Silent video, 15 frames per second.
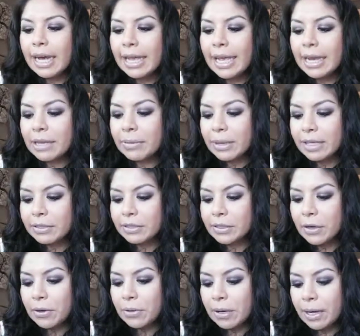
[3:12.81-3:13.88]
Anyway,
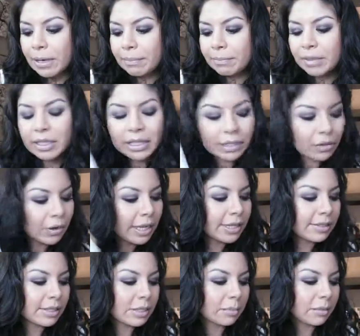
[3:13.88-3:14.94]
so I'm going to go ahead
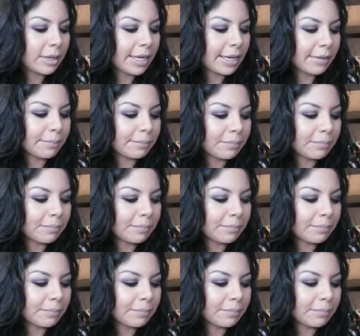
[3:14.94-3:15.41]
and spray it.